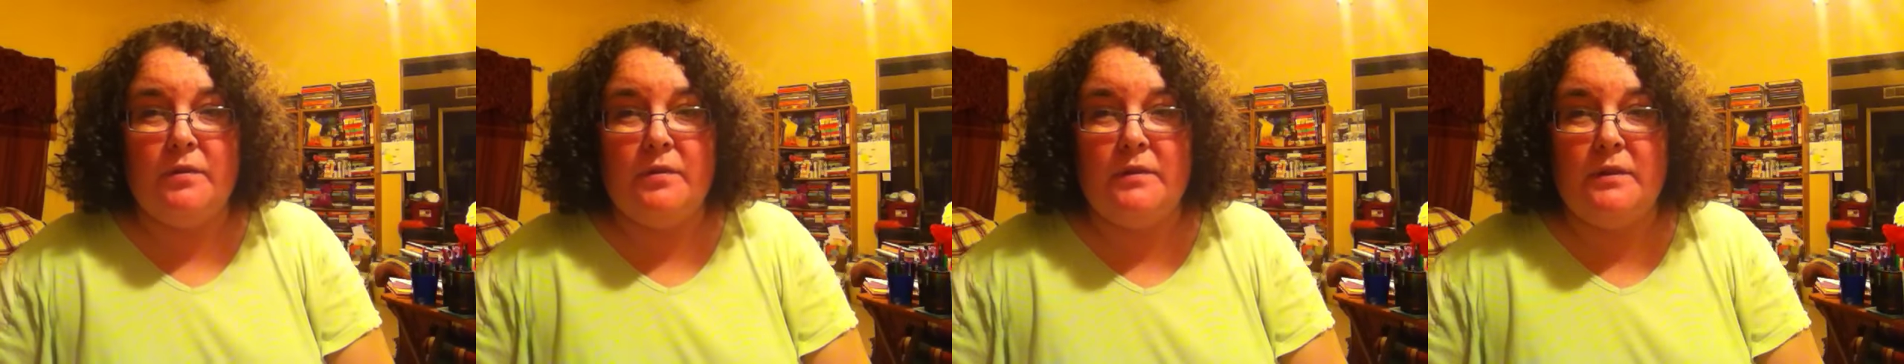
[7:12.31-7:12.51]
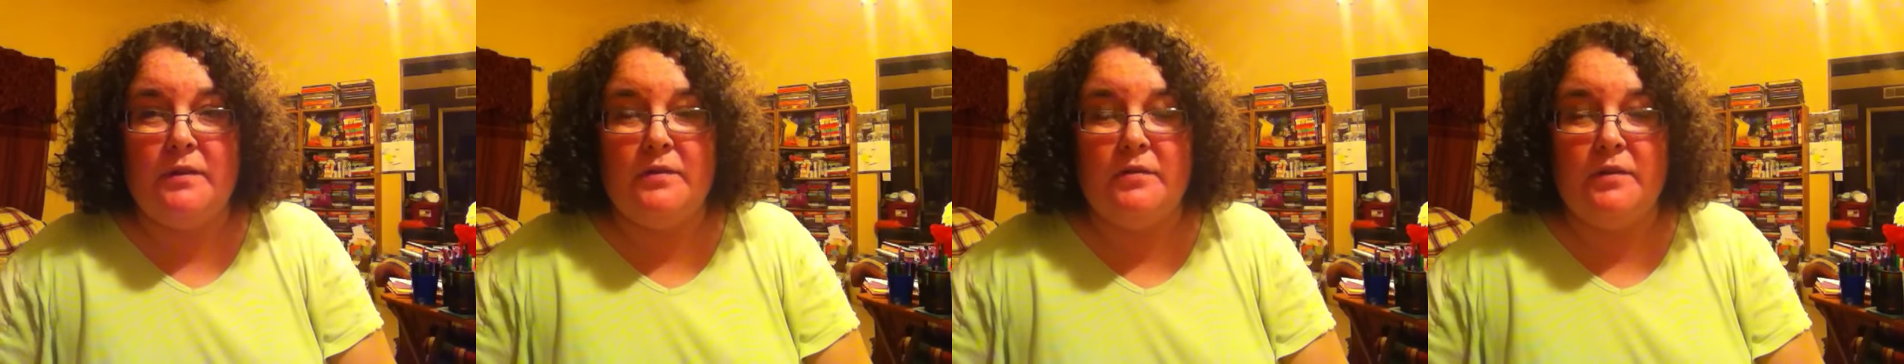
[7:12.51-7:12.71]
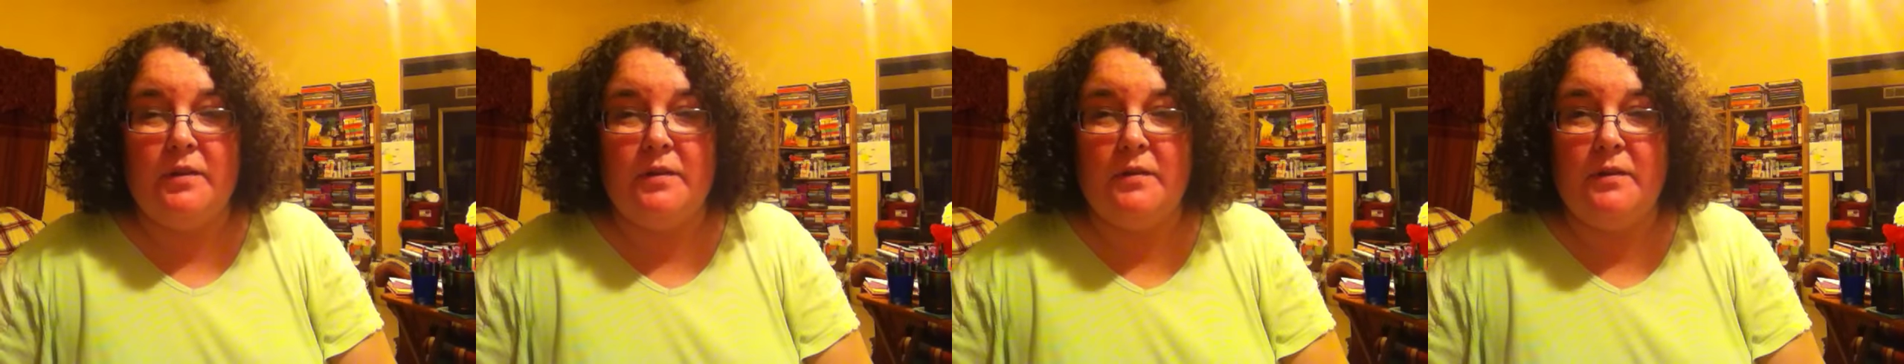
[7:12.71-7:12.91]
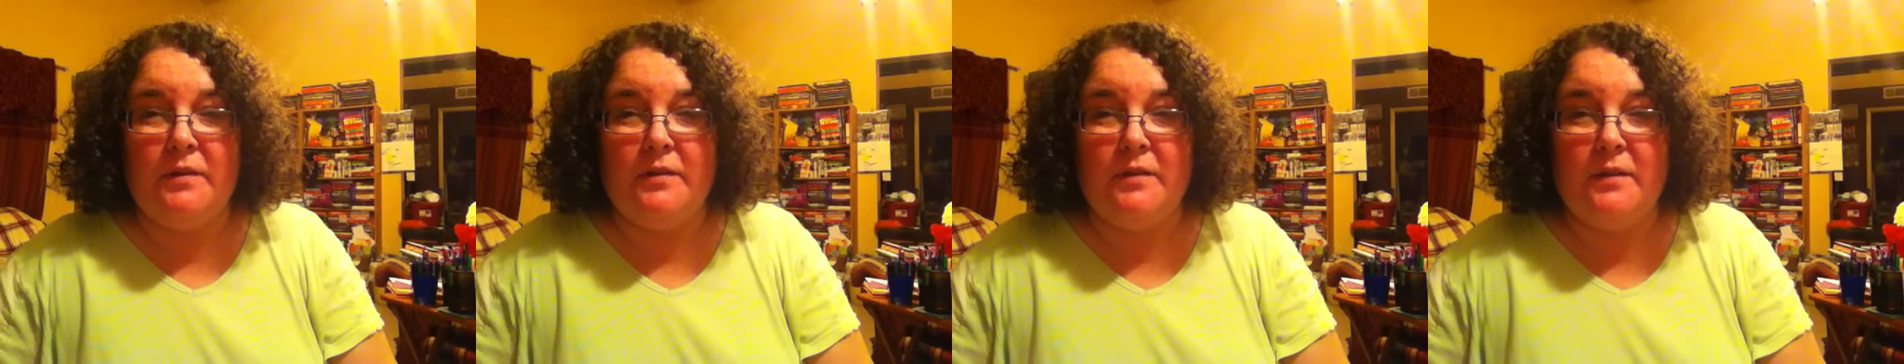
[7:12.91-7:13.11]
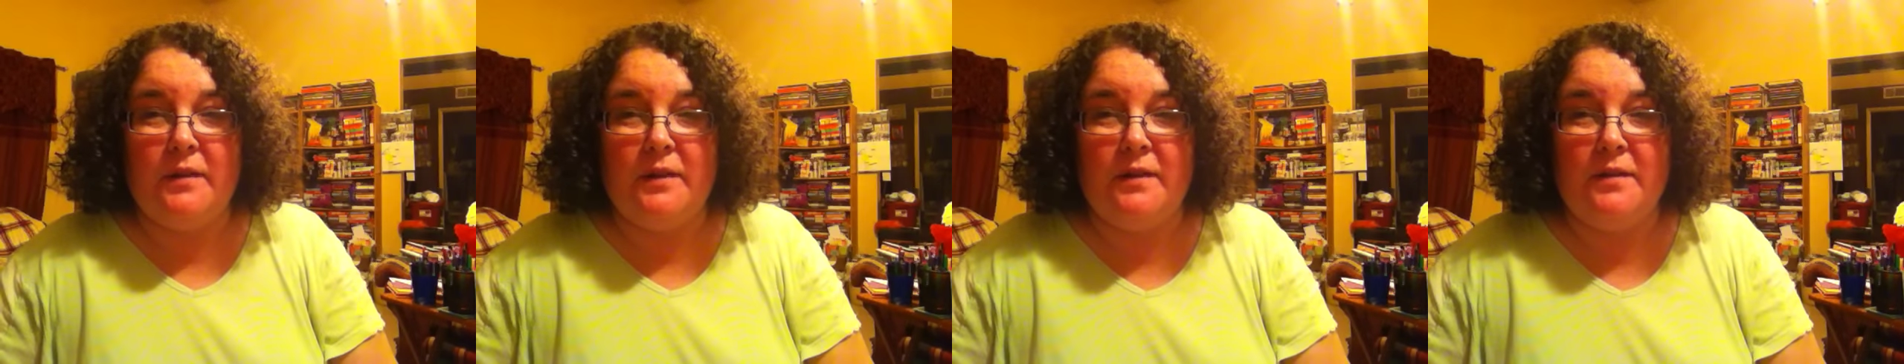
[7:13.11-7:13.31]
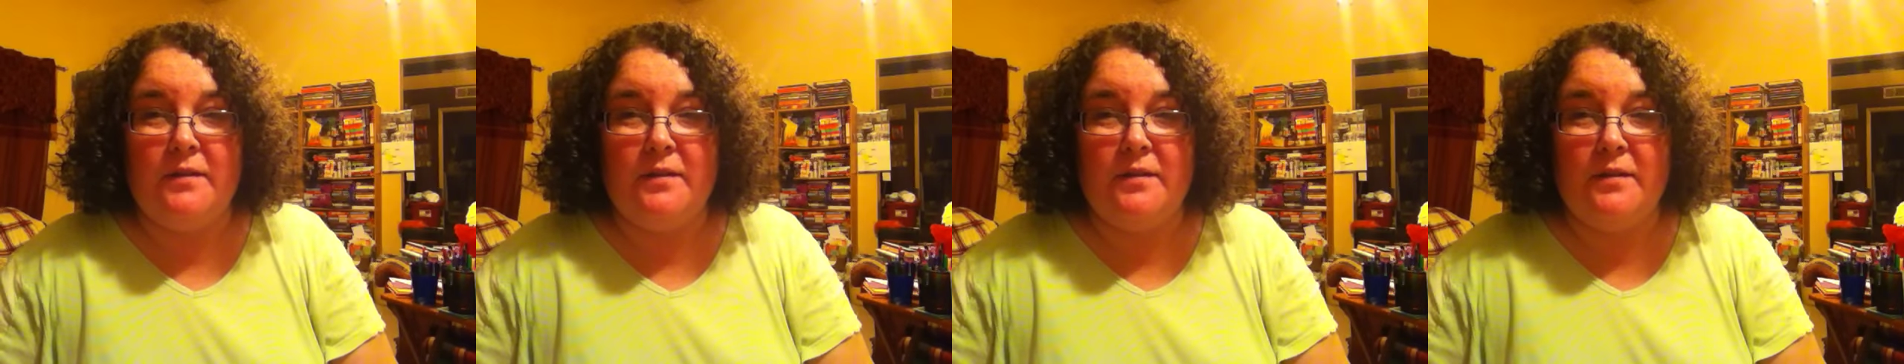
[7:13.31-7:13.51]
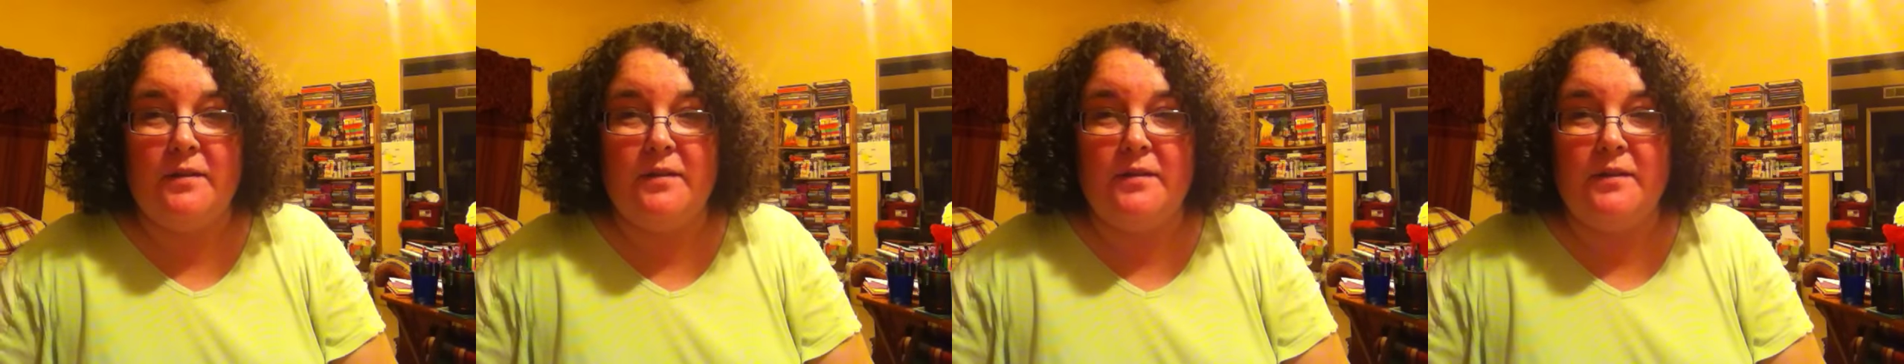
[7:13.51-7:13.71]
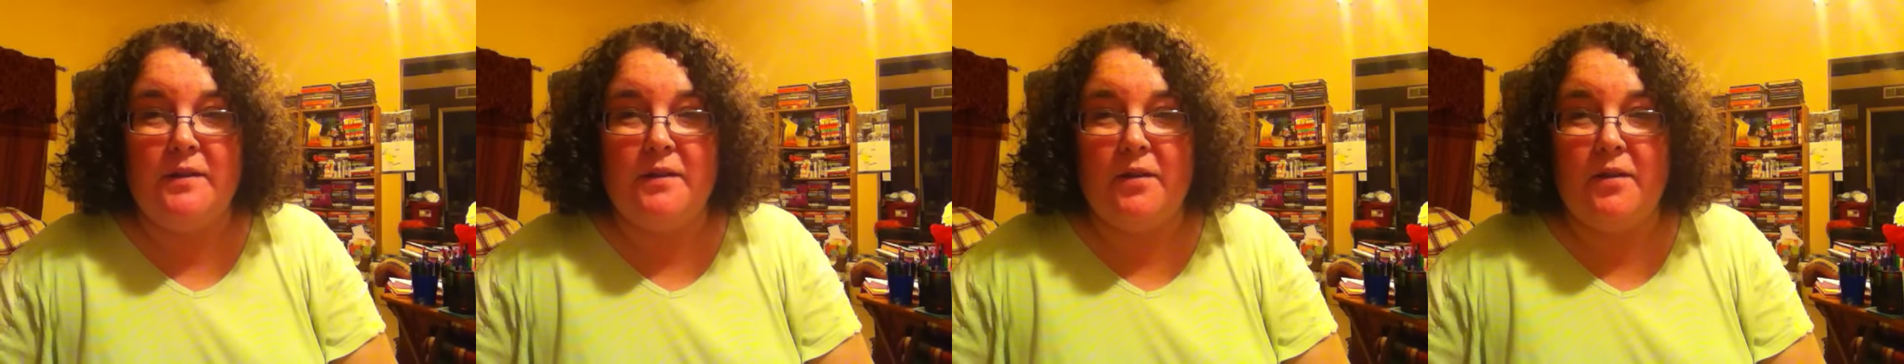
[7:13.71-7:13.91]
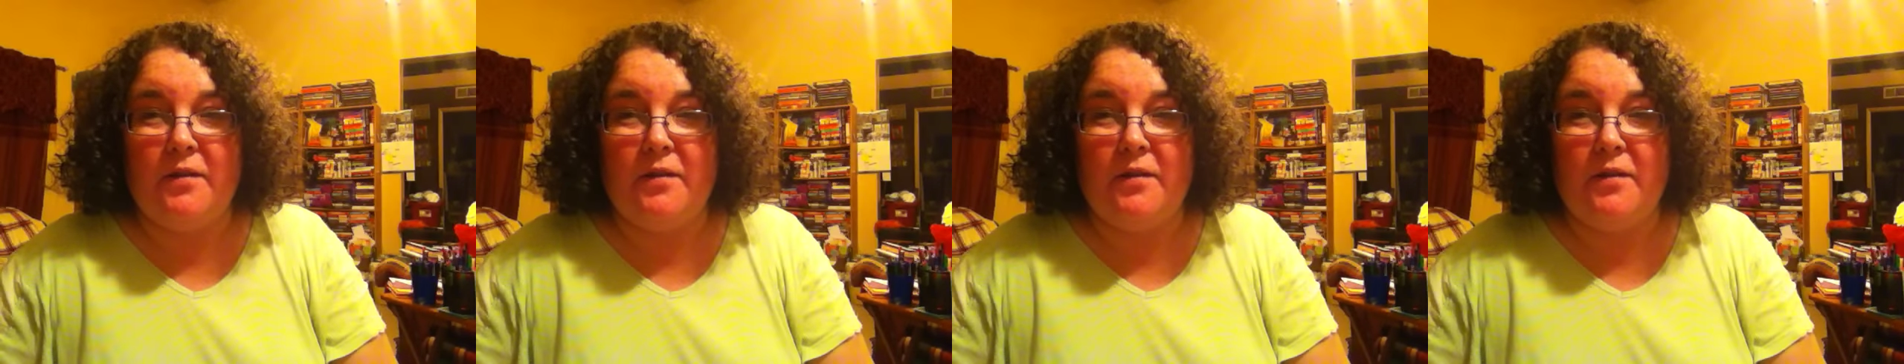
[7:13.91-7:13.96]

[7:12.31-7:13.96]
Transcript: stitching, because I get to see